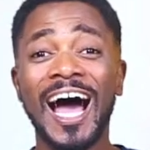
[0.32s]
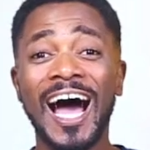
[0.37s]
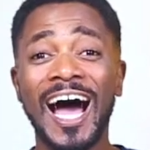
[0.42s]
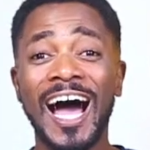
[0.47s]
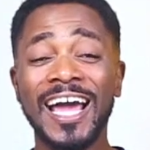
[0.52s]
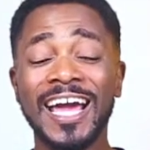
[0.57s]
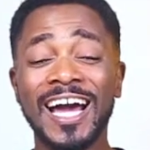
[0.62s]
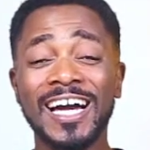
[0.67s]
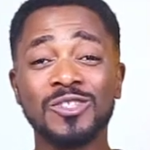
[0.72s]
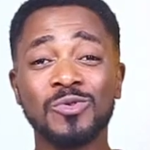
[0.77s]

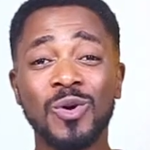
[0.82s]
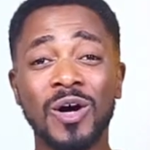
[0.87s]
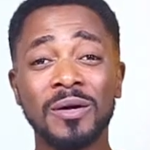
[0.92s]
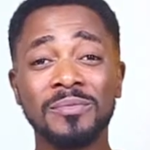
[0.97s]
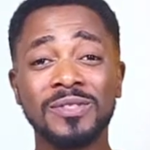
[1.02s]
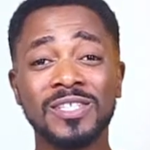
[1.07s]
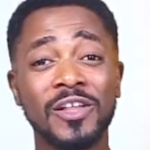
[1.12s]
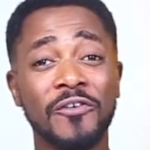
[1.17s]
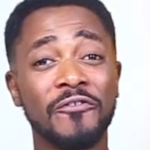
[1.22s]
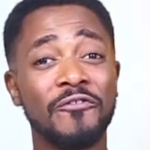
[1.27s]
Hi guys,
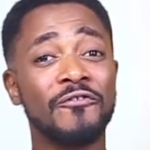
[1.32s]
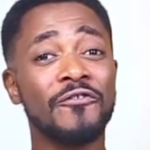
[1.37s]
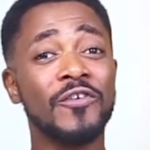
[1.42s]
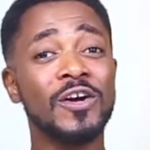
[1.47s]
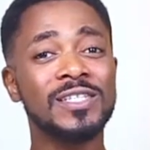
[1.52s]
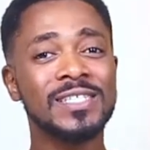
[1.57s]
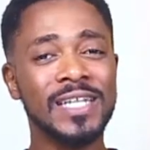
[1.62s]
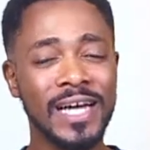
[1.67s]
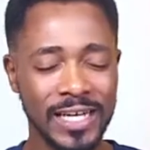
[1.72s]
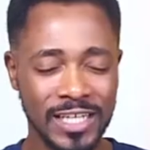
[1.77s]
welcome to the
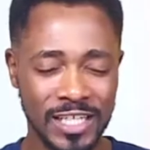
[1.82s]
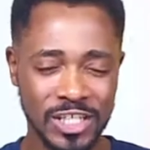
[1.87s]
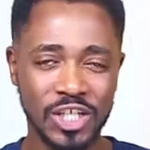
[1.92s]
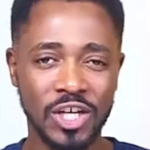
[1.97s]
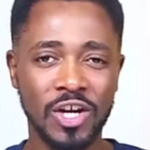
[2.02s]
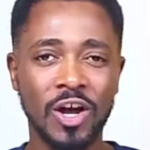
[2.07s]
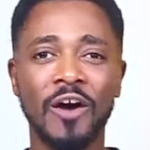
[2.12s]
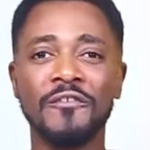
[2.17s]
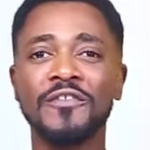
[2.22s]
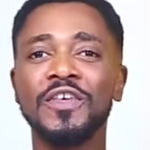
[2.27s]
first
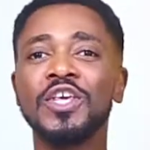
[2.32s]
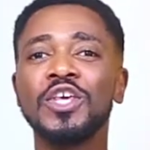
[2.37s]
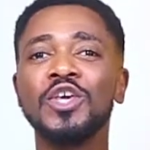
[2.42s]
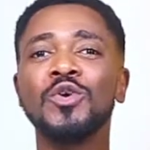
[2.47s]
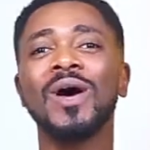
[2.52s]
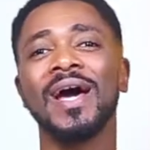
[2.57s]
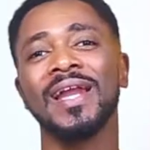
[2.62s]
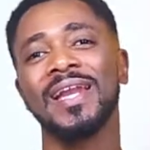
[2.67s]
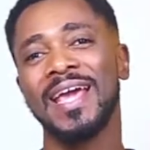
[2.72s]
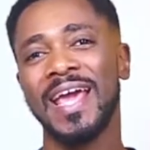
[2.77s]
edition of
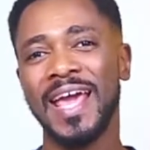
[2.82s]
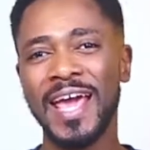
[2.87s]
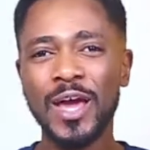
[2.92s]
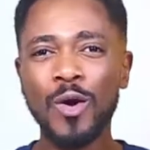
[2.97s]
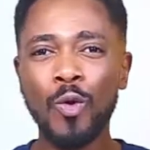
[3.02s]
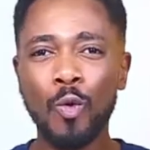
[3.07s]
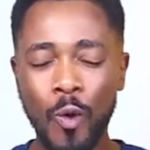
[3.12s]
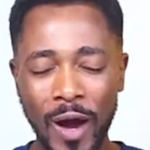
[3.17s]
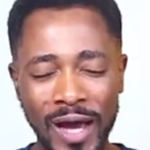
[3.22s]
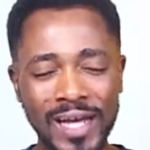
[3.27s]

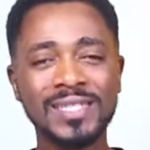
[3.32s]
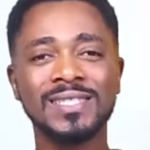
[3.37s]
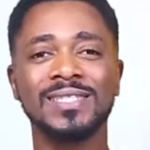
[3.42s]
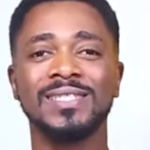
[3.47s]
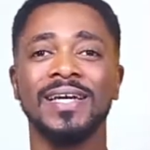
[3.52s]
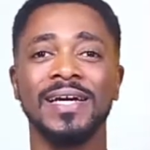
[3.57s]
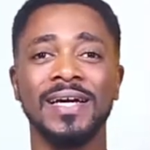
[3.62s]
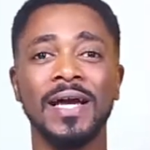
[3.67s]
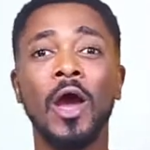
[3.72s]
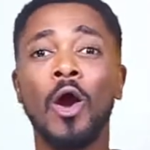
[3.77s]
Q&A
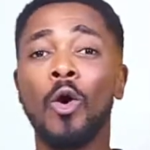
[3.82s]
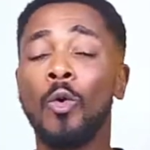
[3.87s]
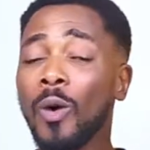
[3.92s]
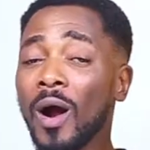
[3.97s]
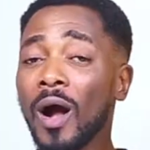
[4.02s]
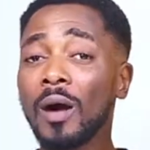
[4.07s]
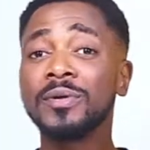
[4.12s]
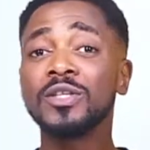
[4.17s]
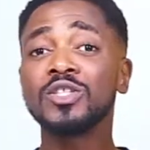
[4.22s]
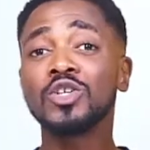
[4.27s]
Wednesday,
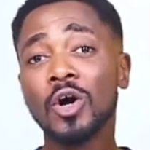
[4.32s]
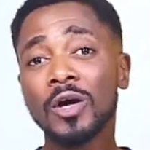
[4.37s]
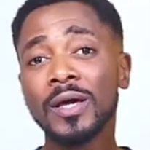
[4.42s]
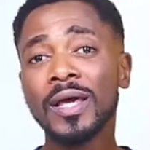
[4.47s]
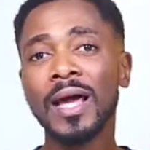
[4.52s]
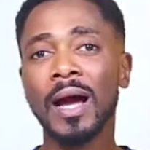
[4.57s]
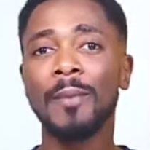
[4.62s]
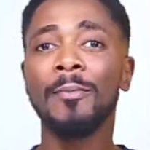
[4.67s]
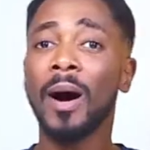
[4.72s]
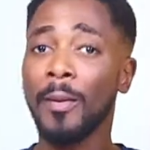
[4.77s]
where I'll be
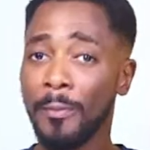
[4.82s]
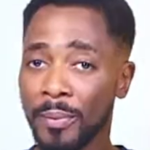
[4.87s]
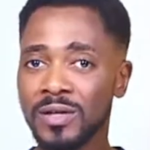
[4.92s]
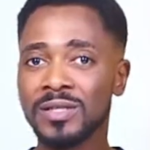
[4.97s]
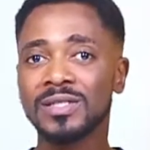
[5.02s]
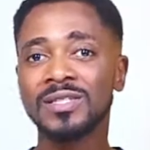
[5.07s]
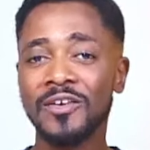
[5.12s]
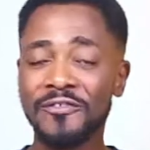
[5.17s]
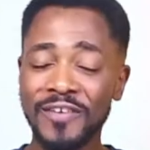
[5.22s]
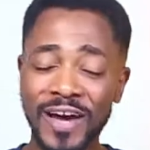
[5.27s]
talking about
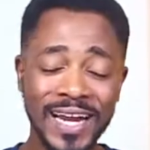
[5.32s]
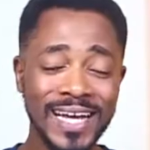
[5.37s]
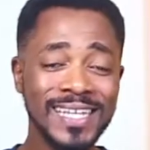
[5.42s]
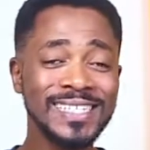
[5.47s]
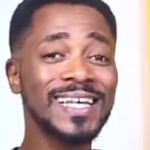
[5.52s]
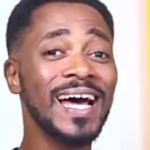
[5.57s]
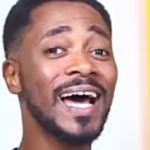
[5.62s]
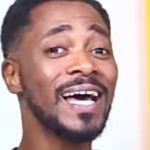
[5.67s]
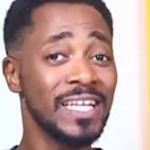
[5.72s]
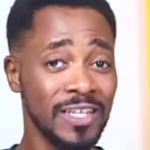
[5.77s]
personal
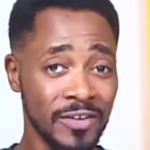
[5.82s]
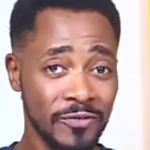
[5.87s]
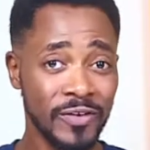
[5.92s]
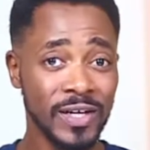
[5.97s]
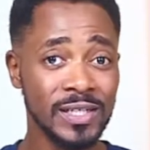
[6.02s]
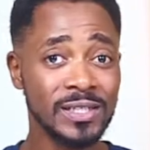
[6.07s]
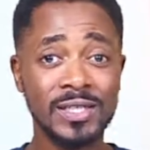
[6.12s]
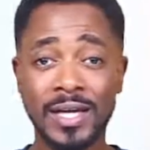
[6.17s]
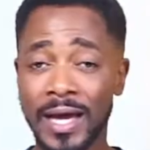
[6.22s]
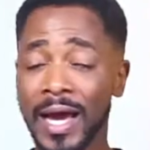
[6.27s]
finance and
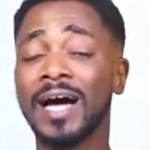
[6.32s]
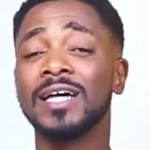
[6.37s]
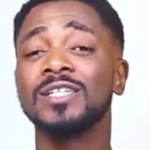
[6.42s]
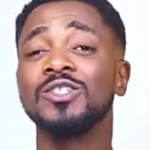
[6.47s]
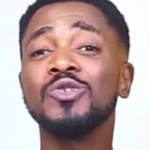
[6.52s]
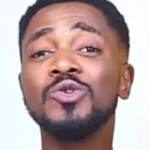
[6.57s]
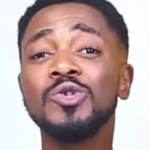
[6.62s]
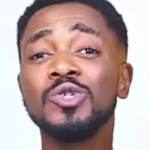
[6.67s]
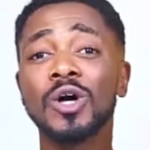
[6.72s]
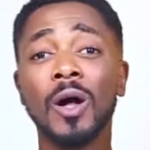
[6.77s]
investing as
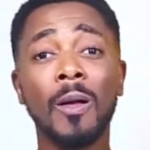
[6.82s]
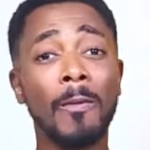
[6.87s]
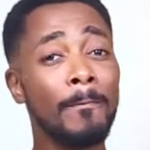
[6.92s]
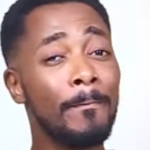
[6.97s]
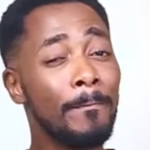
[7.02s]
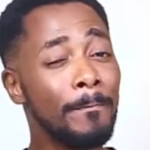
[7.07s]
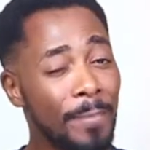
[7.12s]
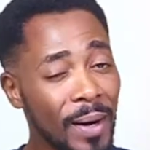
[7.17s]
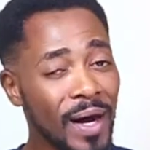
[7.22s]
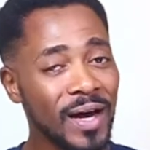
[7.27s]

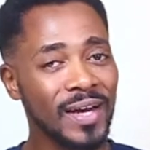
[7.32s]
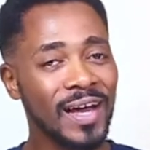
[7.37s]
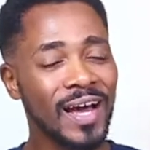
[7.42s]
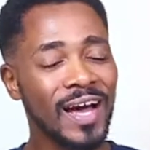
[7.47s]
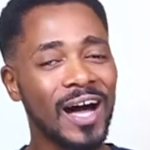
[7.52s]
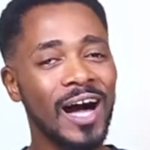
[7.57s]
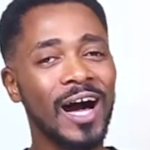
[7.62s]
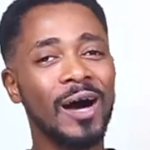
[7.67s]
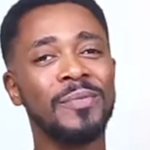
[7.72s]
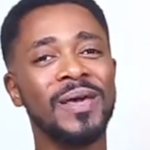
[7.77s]
usual,
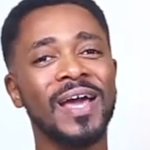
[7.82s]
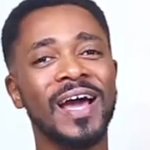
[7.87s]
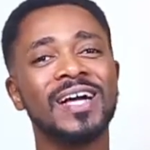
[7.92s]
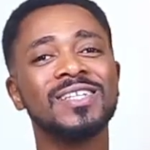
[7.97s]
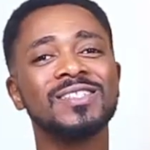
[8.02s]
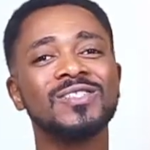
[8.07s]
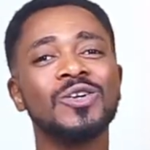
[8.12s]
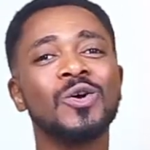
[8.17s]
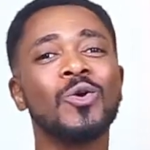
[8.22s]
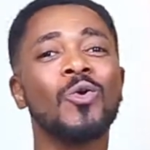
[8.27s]
but I'll be
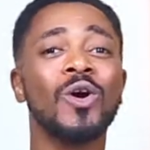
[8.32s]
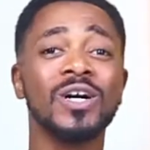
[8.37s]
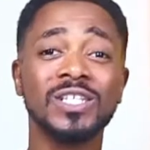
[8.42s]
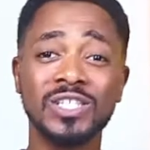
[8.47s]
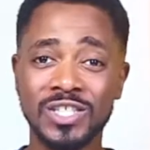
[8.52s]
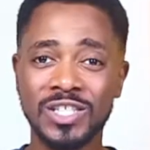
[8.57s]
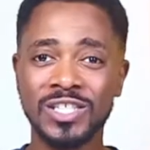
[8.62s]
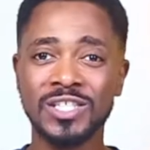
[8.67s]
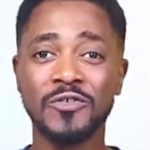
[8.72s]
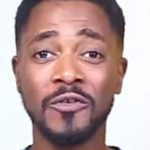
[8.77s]
answering
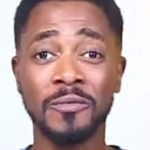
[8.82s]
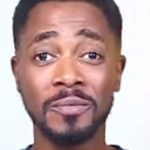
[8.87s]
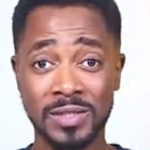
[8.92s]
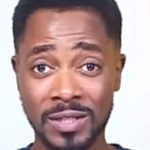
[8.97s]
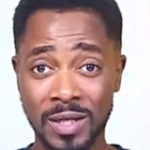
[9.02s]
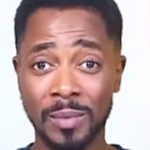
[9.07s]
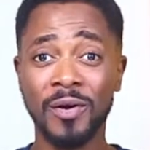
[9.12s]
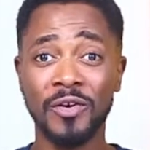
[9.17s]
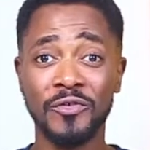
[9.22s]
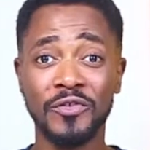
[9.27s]
questions from
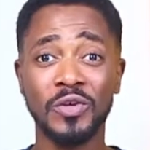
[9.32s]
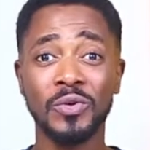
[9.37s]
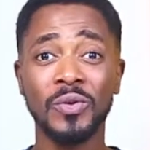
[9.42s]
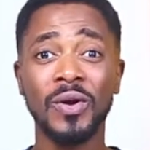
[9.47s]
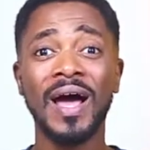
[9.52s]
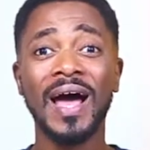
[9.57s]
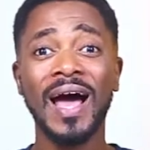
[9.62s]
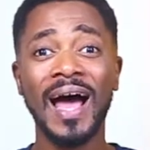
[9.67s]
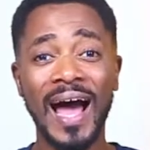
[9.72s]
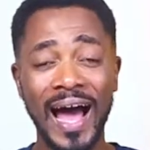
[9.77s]
some of you
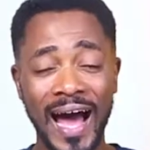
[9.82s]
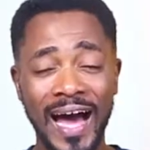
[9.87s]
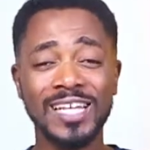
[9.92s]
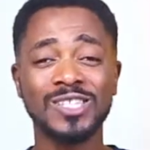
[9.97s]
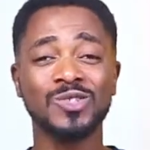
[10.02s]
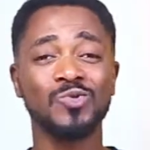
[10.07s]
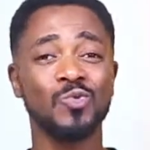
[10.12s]
as